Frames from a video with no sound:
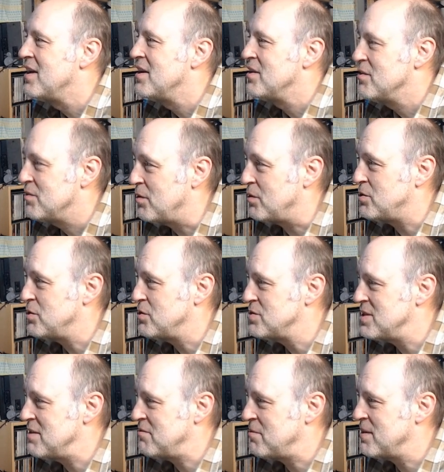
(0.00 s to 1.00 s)
So it shows
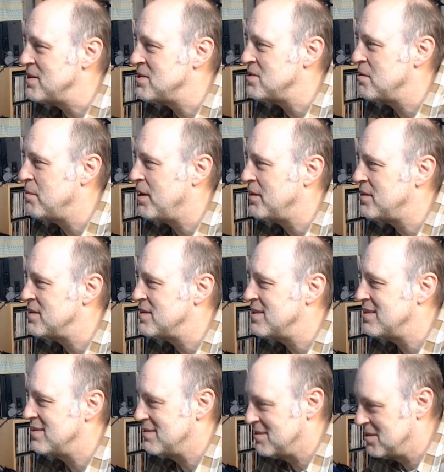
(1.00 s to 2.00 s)
the information about the
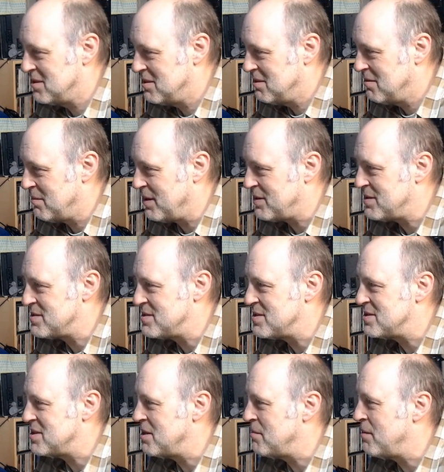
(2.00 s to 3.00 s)

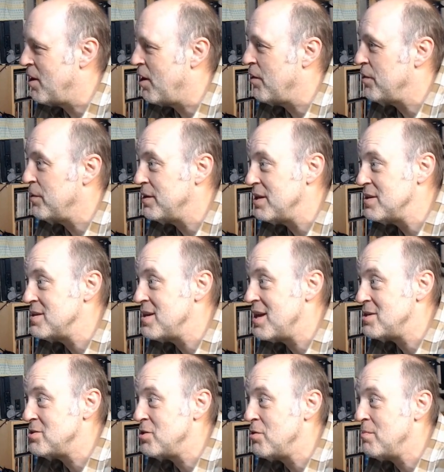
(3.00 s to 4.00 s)
system, although it does not
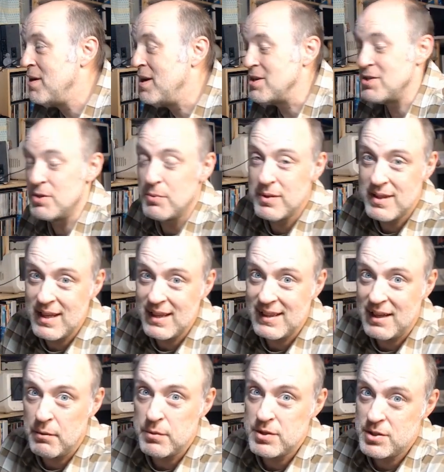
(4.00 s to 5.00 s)
show much. You would think
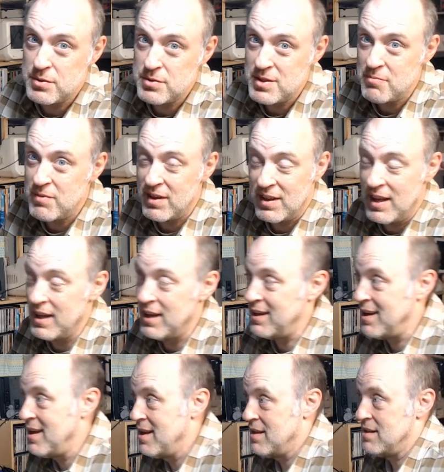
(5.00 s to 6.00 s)
that it would show something like
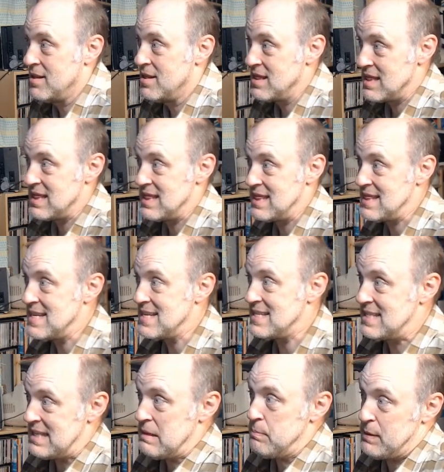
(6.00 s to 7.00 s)
the
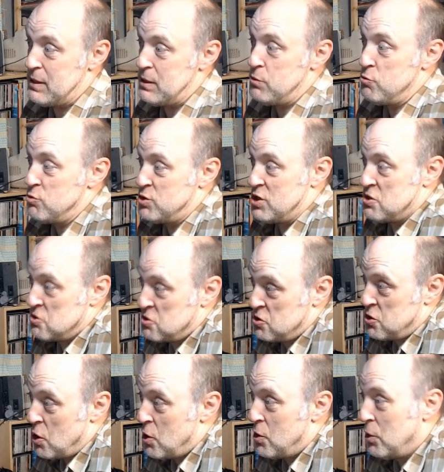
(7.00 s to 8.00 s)
CPU's
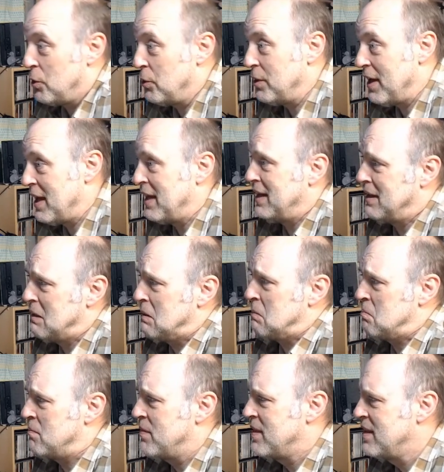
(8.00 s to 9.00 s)
installed and
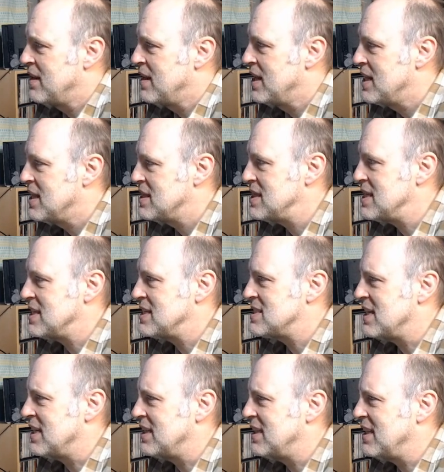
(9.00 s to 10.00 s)
things
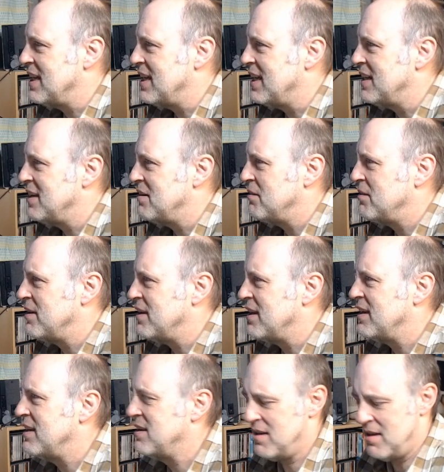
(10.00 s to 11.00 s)
like that. Okay.
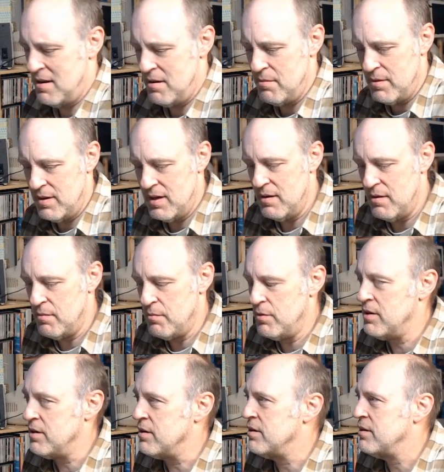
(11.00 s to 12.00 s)
I
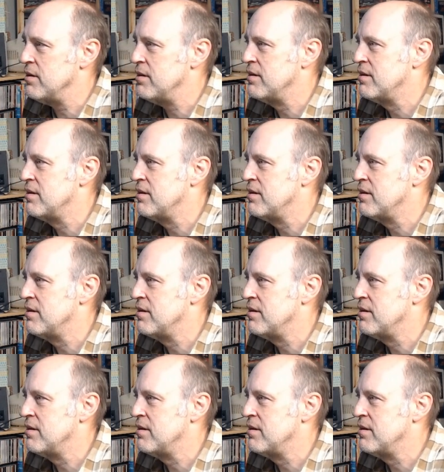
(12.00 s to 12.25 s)
wonder.